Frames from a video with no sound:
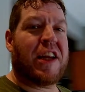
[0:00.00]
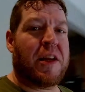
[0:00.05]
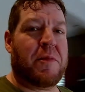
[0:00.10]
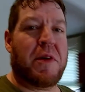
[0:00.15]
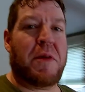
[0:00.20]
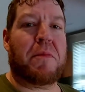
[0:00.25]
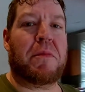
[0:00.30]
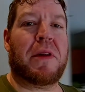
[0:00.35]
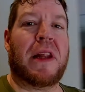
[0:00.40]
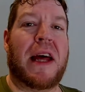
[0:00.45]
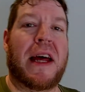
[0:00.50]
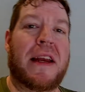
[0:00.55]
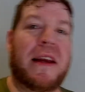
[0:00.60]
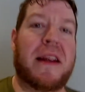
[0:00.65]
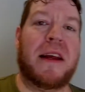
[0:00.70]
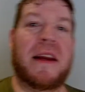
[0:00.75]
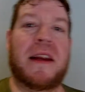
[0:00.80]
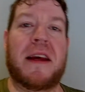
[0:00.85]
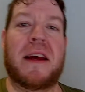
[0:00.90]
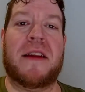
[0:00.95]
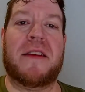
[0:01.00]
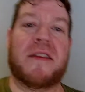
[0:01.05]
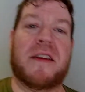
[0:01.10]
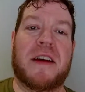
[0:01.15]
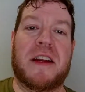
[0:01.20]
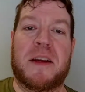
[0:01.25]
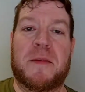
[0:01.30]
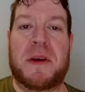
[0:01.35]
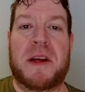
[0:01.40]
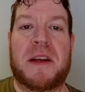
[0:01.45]
to be blended, it's
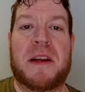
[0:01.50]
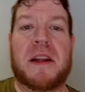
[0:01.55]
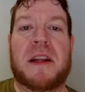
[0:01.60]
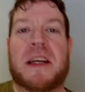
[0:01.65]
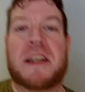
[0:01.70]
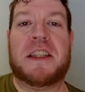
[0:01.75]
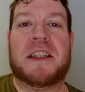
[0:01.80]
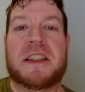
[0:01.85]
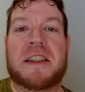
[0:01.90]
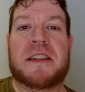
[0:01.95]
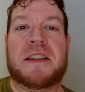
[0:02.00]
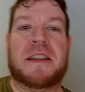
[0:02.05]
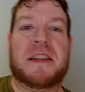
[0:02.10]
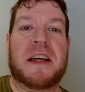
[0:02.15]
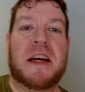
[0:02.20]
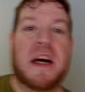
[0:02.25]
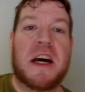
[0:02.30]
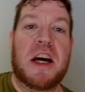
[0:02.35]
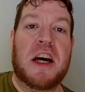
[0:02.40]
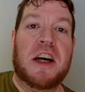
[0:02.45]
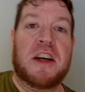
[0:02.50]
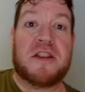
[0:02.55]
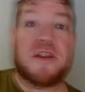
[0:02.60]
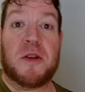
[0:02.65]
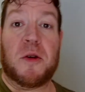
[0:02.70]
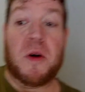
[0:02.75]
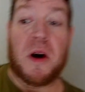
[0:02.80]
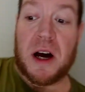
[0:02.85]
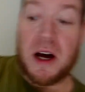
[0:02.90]
going to be delicious. So